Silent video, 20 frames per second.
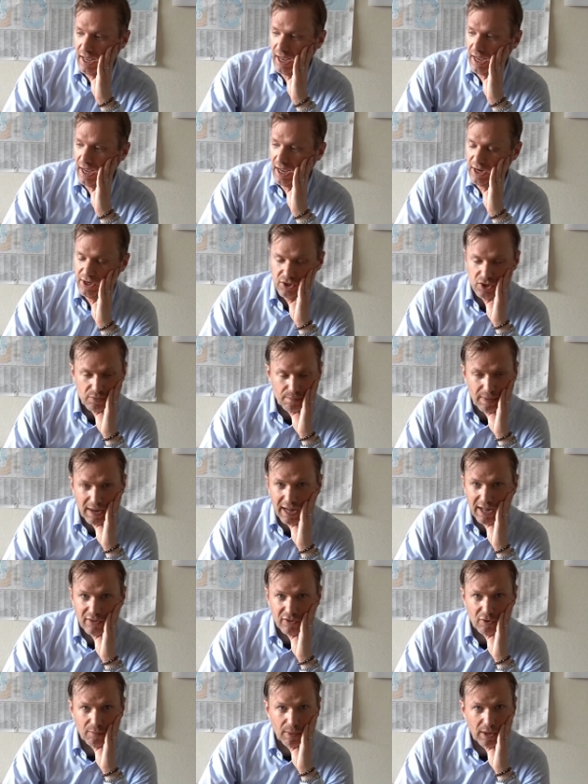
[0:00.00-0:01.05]
I should
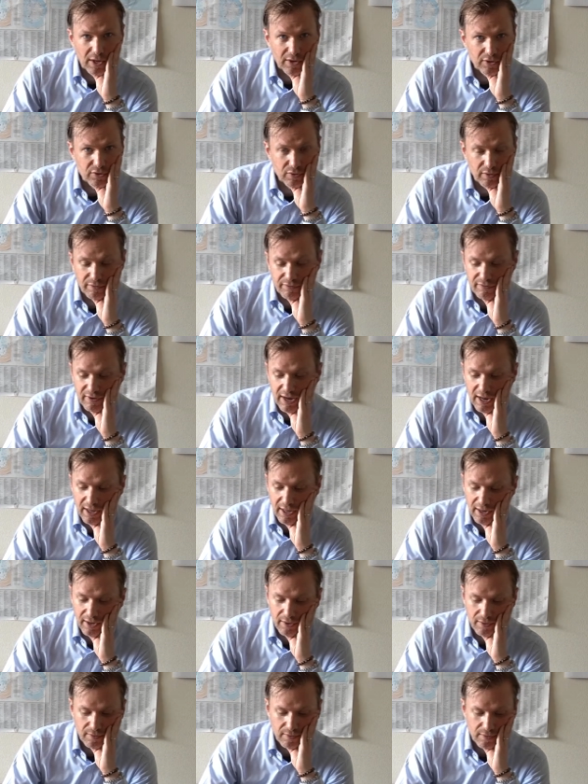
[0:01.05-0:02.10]
pass them on to a
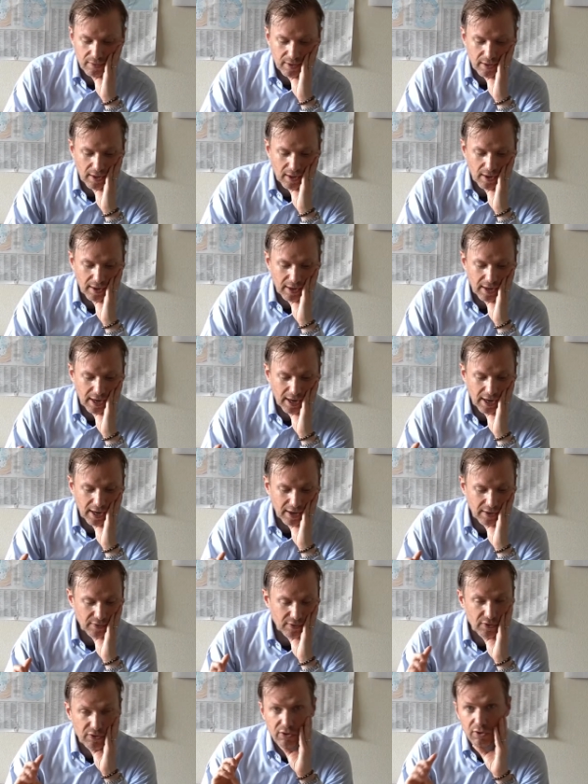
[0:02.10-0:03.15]
fan.
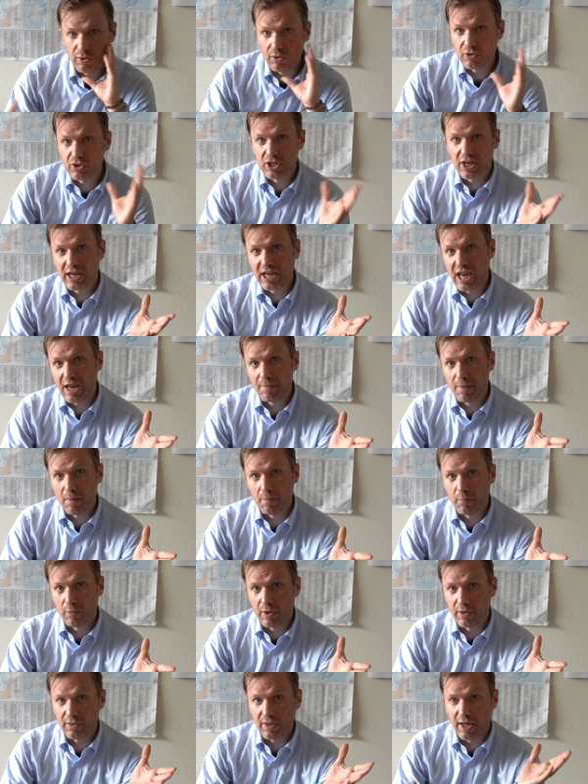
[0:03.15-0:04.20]
And the solution I came
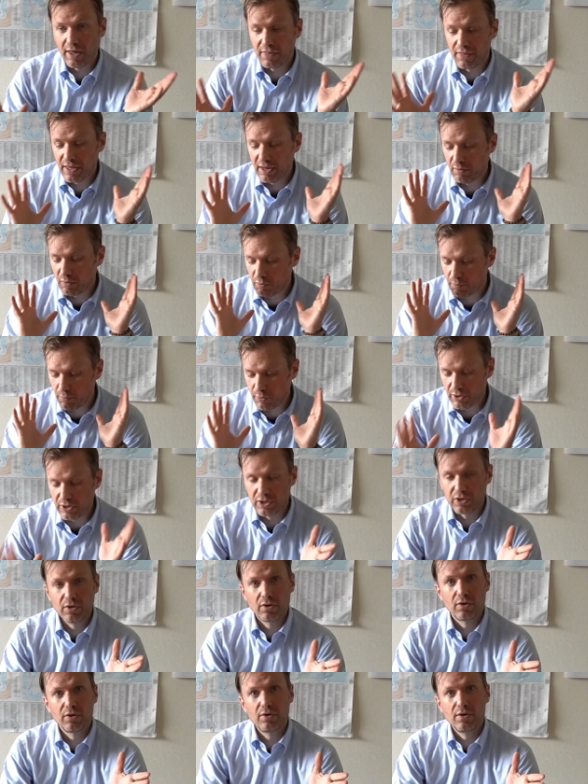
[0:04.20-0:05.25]
up with, I think, was pretty
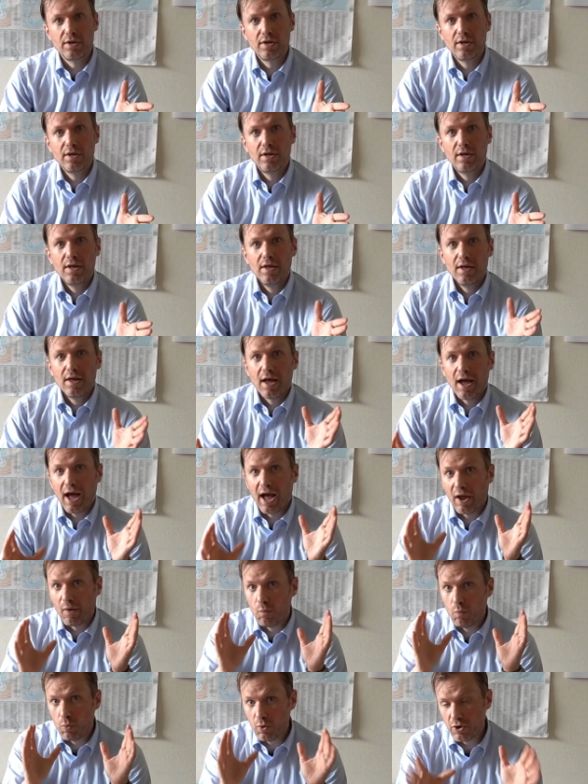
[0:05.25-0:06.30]
good.
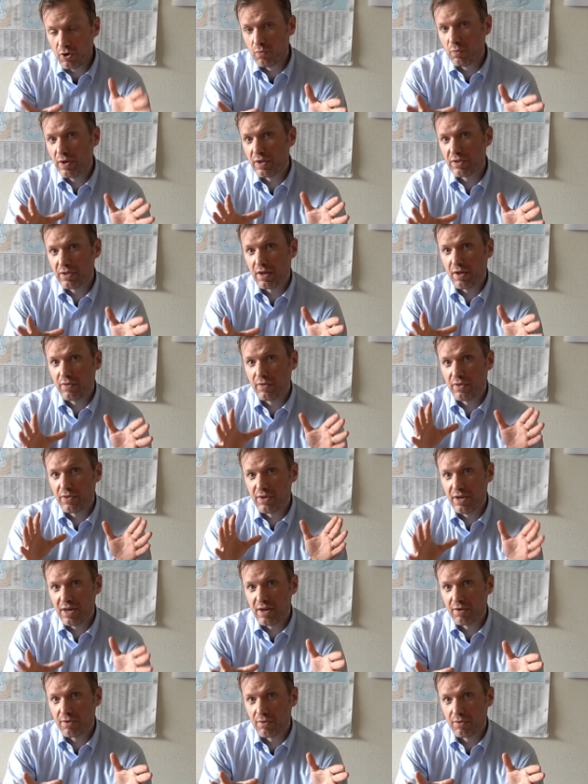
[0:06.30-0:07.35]
I would resell the
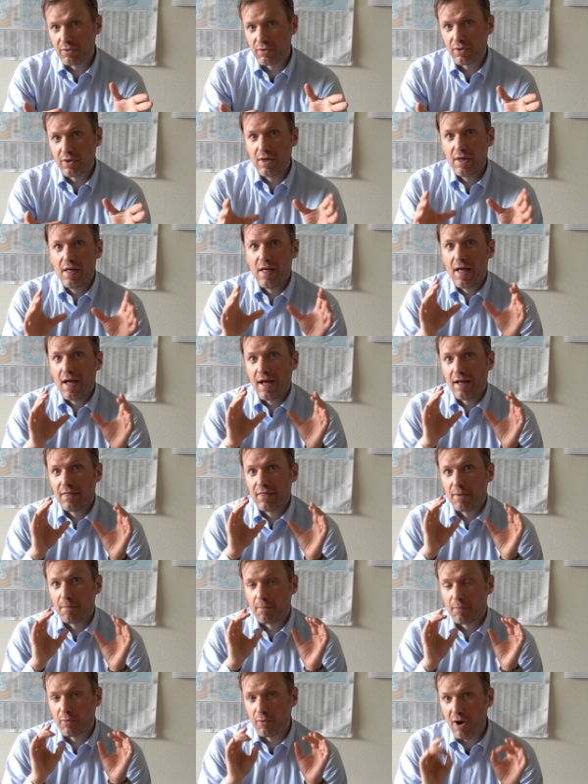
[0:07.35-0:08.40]
sneakers.
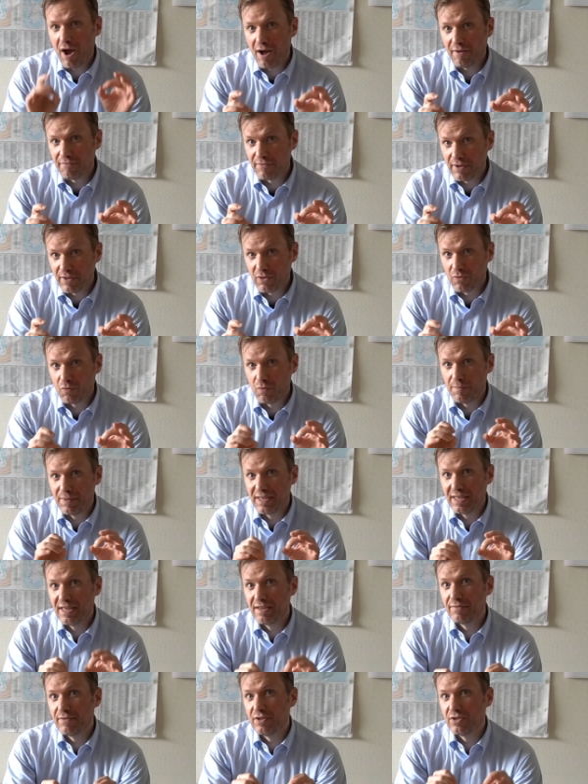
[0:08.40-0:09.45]
The profits will be
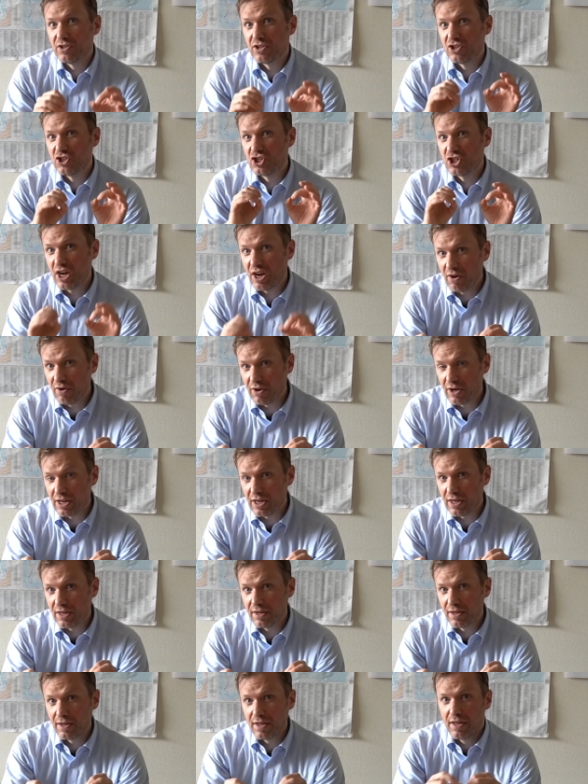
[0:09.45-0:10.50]
given to
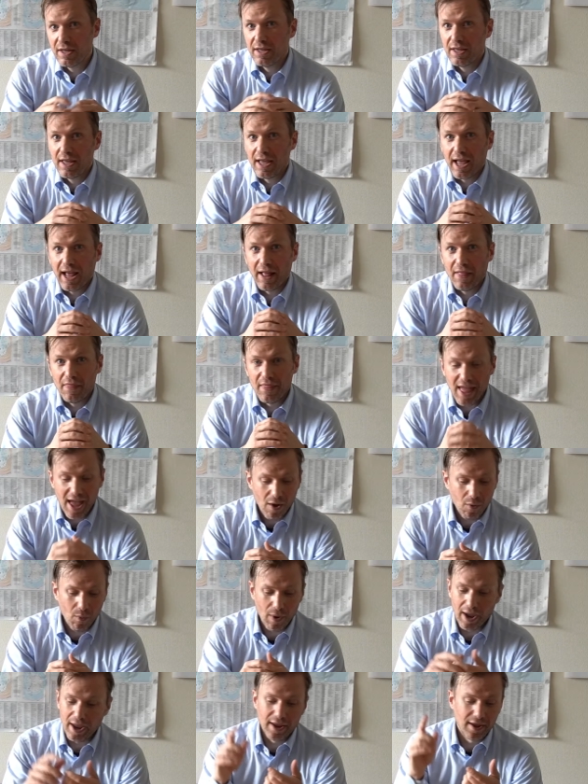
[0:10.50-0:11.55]
charity. And that
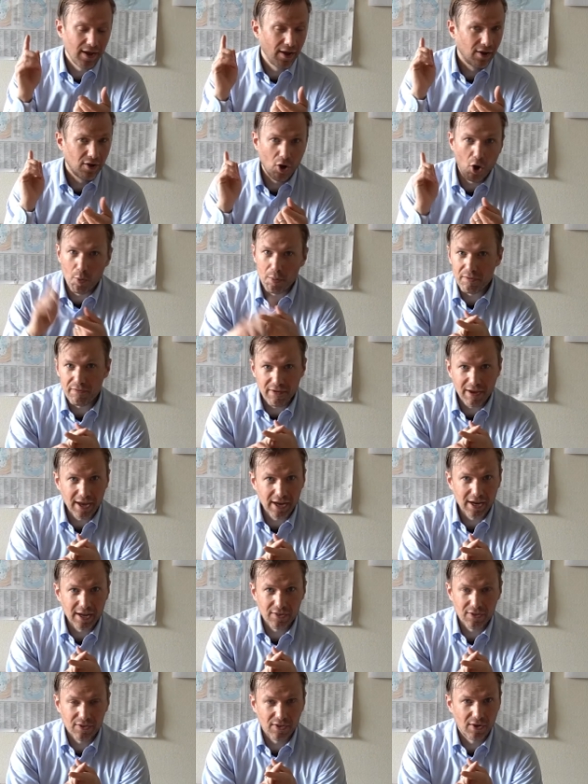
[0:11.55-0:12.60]
way, a Kobe fan
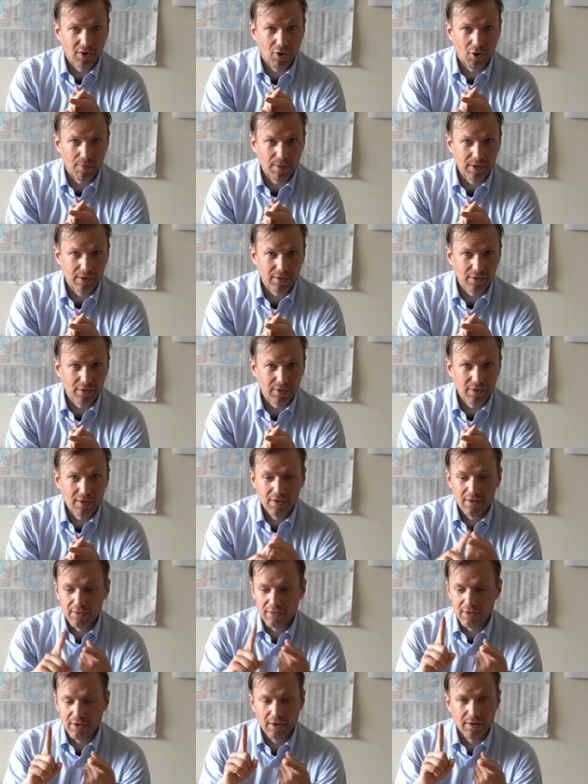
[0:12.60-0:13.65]
gets the Kobe's,
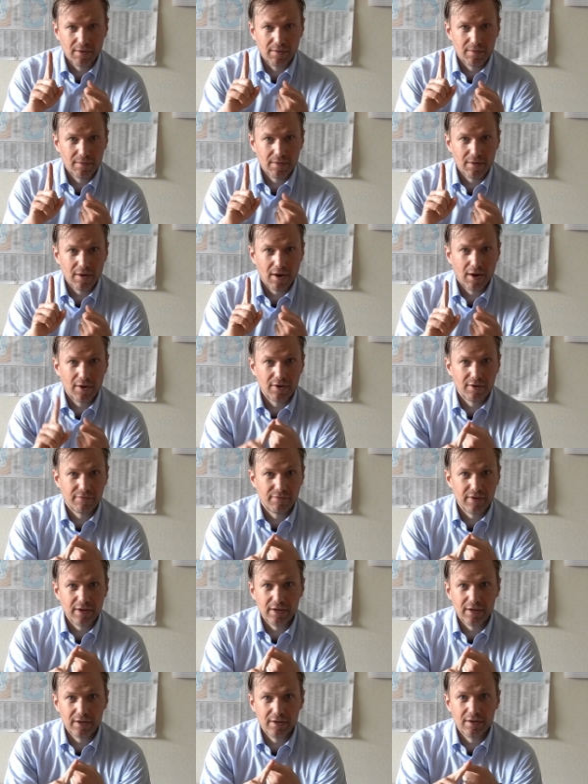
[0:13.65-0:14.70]
the
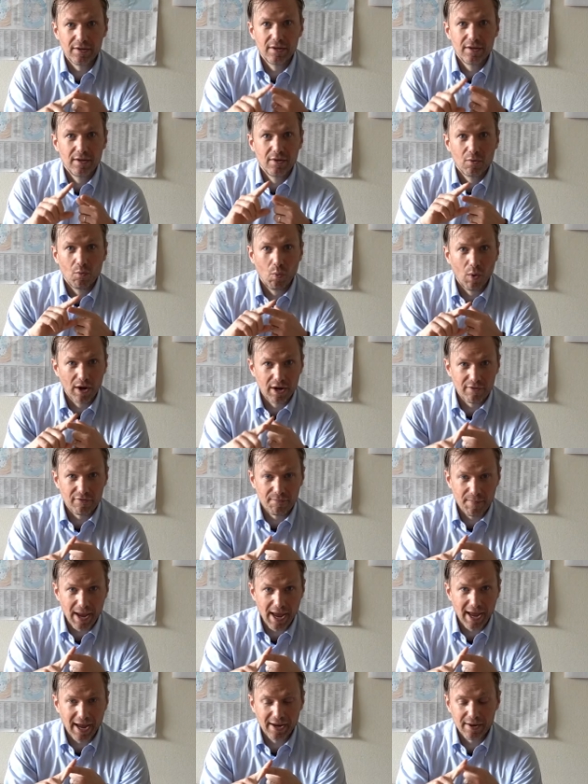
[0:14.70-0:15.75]
Undefeated What If
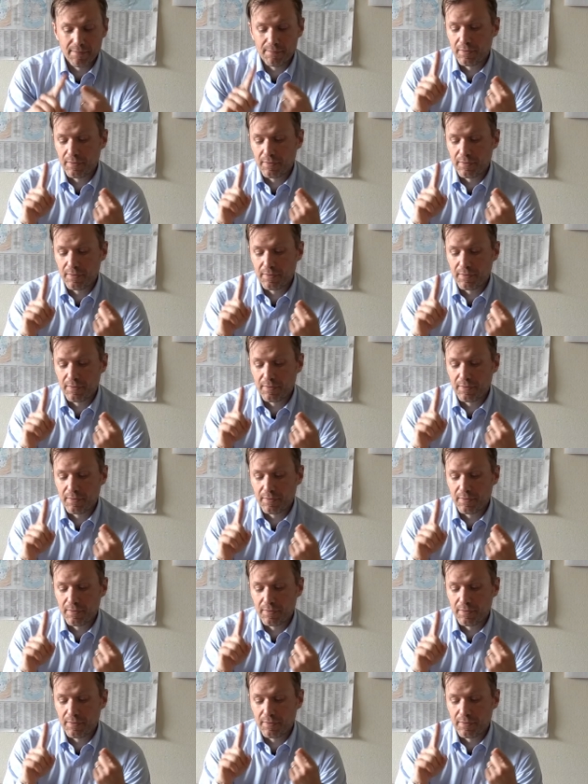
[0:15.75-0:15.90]
pack.